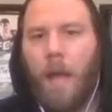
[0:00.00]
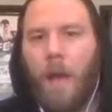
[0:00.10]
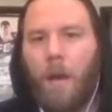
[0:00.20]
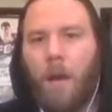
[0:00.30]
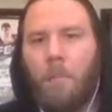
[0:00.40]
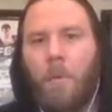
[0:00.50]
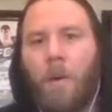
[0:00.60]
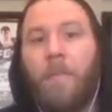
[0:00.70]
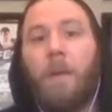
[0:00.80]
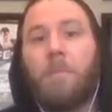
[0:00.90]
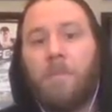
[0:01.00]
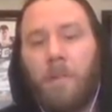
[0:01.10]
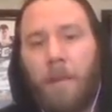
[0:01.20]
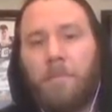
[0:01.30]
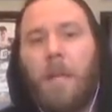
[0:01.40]
That was
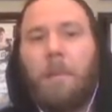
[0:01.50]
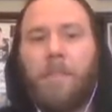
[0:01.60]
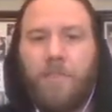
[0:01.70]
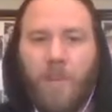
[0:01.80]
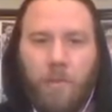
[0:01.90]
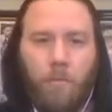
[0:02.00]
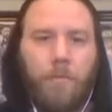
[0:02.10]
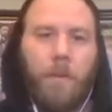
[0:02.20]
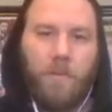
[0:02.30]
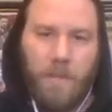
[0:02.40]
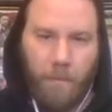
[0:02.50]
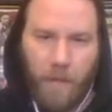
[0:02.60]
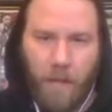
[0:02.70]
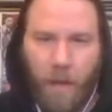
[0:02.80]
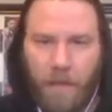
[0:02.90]
after that we had the gender reveal, which I've
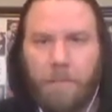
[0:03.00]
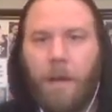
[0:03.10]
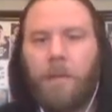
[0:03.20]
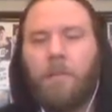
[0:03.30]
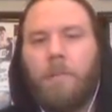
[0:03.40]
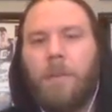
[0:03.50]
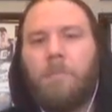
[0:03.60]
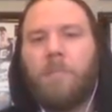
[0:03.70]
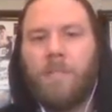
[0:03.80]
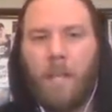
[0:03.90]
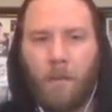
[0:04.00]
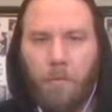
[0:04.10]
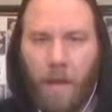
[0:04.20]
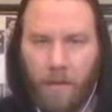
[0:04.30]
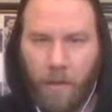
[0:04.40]
already talked about a little bit. Once again,
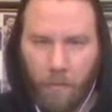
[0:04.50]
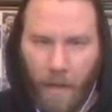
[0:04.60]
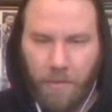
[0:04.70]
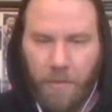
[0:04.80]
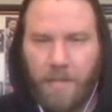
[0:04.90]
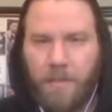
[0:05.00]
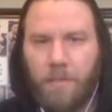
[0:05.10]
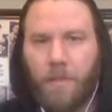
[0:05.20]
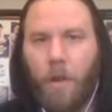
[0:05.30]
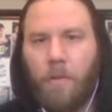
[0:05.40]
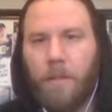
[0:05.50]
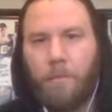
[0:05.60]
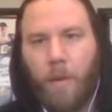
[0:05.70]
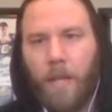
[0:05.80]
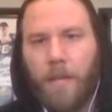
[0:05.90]
congratulations to Cody
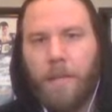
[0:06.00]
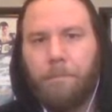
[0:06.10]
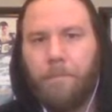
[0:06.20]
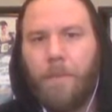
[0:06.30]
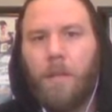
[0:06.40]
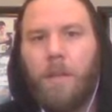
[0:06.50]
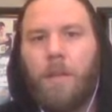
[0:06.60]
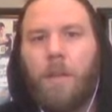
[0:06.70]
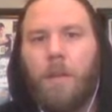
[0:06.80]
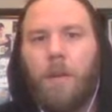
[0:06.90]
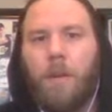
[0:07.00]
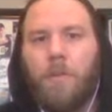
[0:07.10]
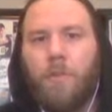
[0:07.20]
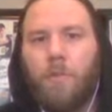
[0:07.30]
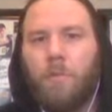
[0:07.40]
and Brandy.
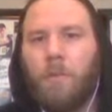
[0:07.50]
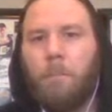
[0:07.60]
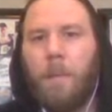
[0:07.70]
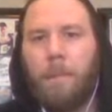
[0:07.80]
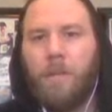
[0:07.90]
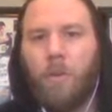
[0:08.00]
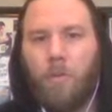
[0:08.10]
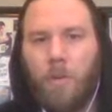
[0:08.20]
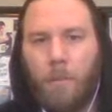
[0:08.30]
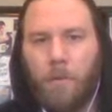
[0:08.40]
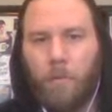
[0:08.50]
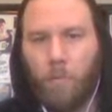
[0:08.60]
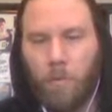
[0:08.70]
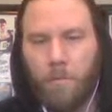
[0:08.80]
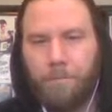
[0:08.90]
New little baby girl coming to the
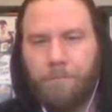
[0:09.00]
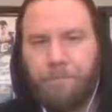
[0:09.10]
world.